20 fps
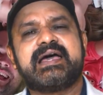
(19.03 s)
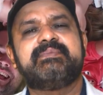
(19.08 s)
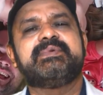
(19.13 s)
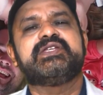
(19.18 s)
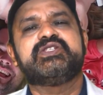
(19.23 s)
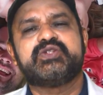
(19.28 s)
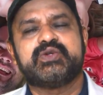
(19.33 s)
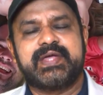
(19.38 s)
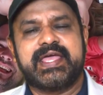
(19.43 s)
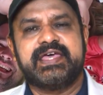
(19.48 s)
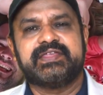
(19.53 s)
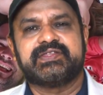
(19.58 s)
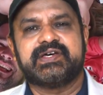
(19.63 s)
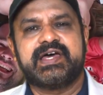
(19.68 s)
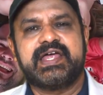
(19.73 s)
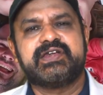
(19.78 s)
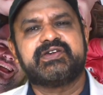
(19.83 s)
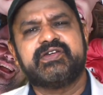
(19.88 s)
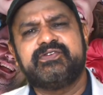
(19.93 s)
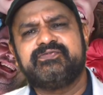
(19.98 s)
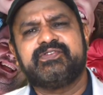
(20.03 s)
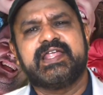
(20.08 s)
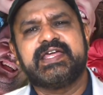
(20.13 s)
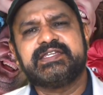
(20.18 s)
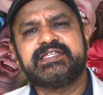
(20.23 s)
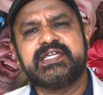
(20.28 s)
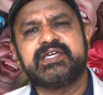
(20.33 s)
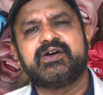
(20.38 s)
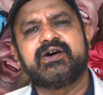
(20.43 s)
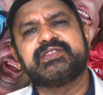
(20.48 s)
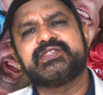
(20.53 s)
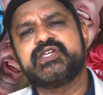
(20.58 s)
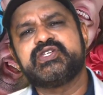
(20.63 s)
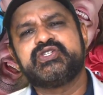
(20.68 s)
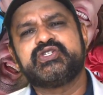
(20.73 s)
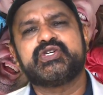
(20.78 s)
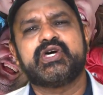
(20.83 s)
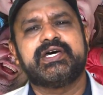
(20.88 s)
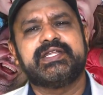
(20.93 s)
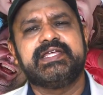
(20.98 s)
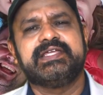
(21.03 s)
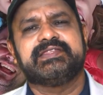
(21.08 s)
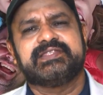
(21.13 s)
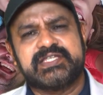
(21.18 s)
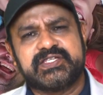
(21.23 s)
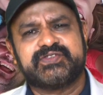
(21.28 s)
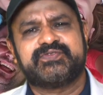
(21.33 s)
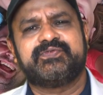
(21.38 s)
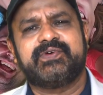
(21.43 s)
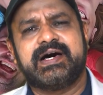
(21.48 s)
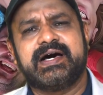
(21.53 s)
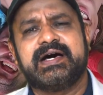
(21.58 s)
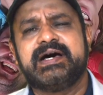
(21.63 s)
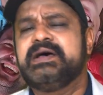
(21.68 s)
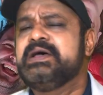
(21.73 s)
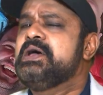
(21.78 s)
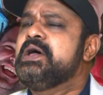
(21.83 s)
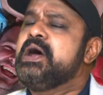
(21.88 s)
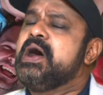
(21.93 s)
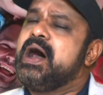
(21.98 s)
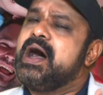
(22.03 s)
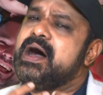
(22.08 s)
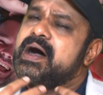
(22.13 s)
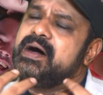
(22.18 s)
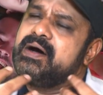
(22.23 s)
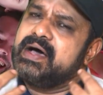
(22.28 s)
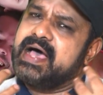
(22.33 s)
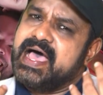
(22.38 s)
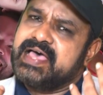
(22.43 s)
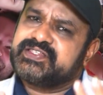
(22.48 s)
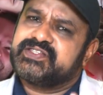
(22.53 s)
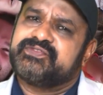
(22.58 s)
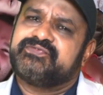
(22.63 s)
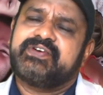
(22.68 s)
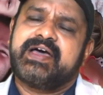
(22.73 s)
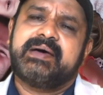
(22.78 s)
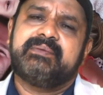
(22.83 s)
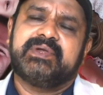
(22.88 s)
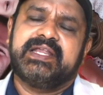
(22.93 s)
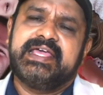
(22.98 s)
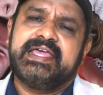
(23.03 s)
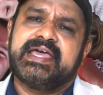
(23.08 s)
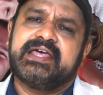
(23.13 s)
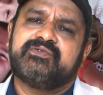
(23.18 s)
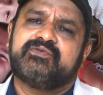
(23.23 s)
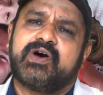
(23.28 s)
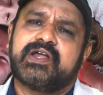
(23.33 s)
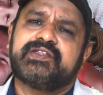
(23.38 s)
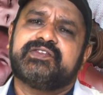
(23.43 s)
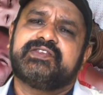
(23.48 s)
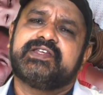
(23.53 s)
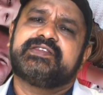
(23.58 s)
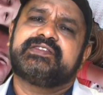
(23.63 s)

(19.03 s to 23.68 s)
coming together and reflecting on their journey thus far as a family and what is